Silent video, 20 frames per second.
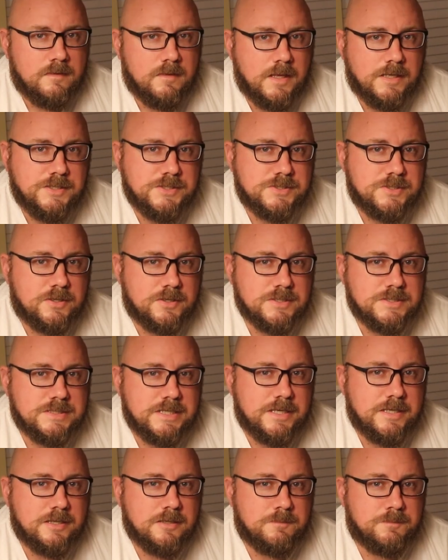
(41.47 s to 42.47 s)
you start
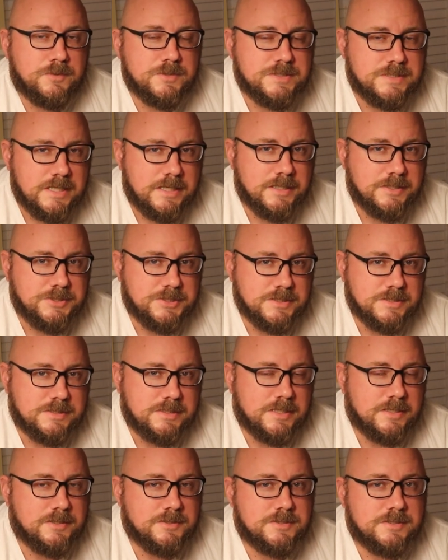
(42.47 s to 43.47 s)
seeing the
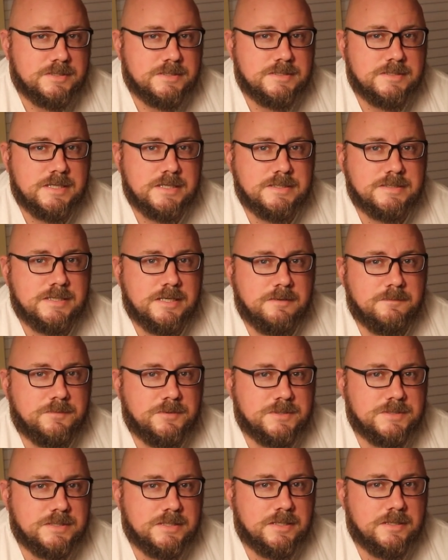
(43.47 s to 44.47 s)
percentages. There's
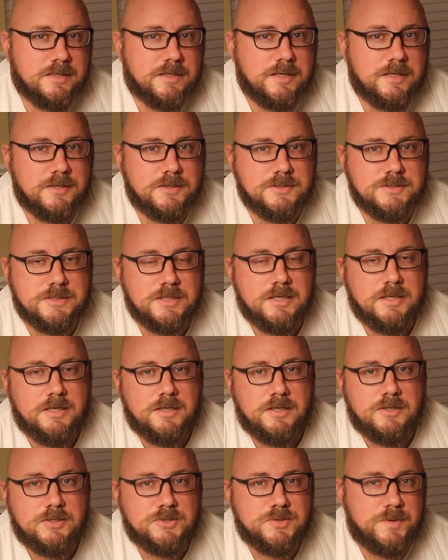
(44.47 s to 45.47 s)
16%, there's
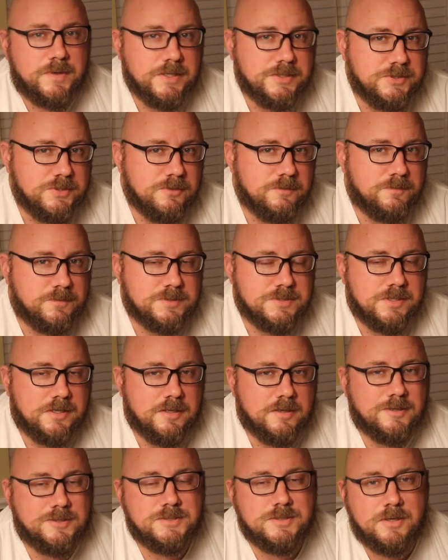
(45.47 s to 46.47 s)

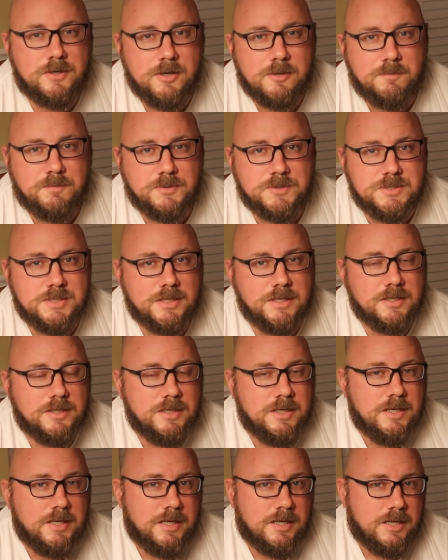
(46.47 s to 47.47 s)
22%, there's 30%,
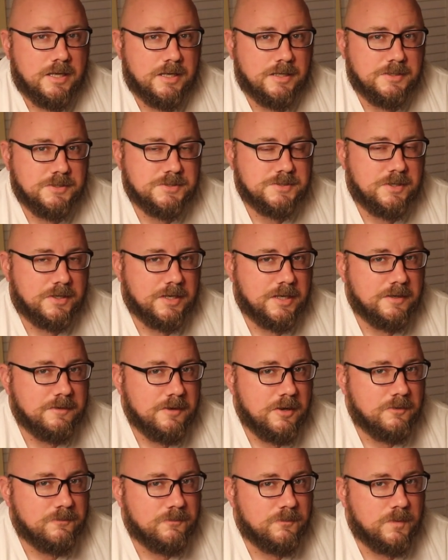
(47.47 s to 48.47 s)
and you start
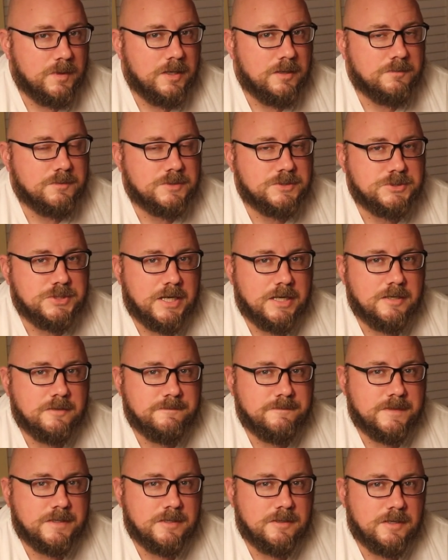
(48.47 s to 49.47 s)
getting overwhelmed trying
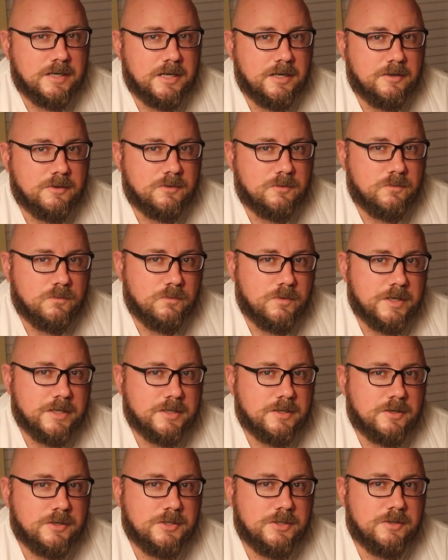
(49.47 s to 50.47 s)
to figure out
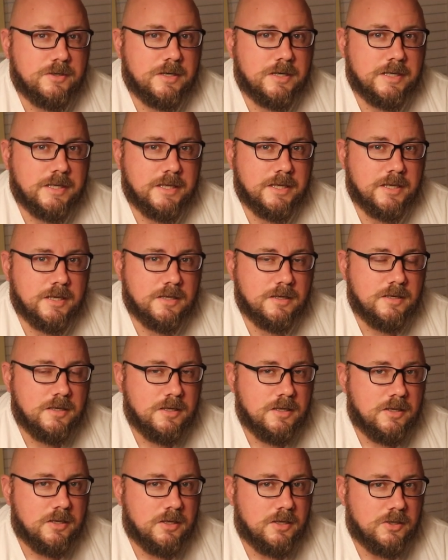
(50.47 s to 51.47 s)
what are you going to get
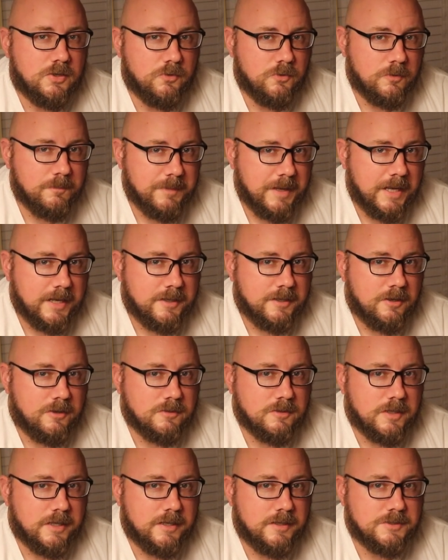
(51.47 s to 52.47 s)
your
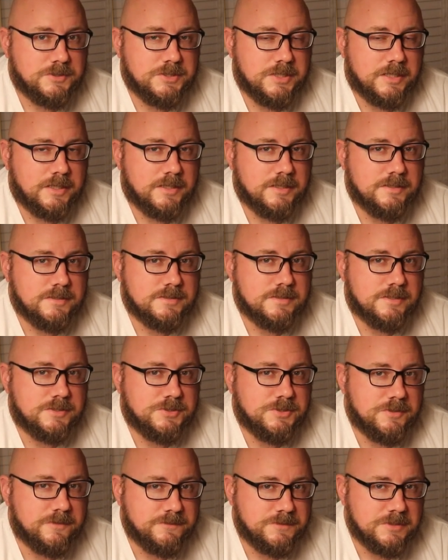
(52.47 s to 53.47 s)
backyard layer chickens
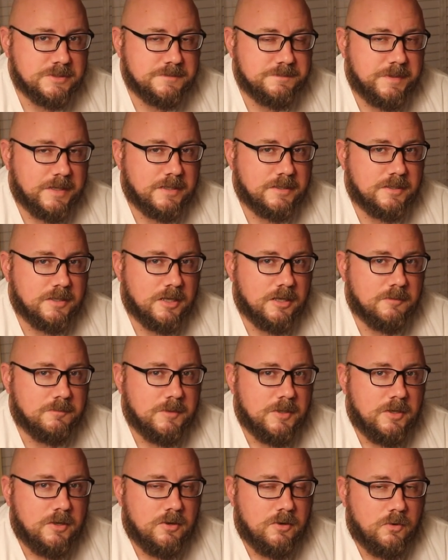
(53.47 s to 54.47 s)
that you just picked
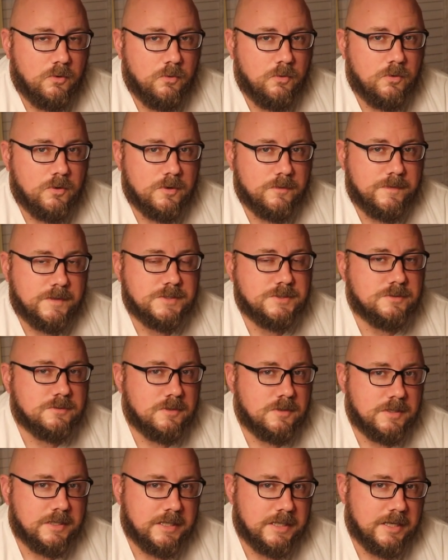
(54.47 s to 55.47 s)
up or that
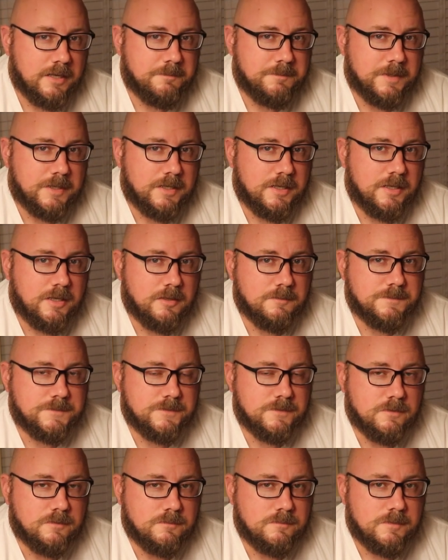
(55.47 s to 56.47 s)
you're looking at picking up
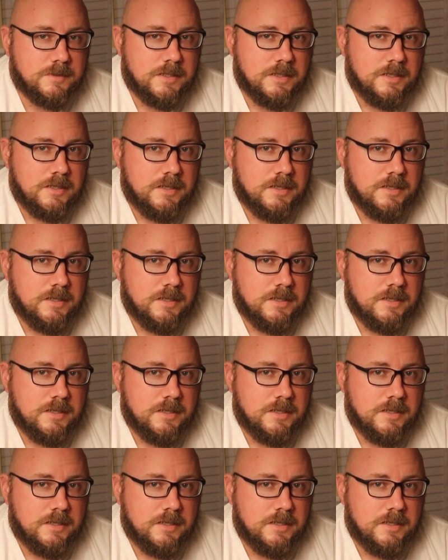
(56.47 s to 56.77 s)
soon.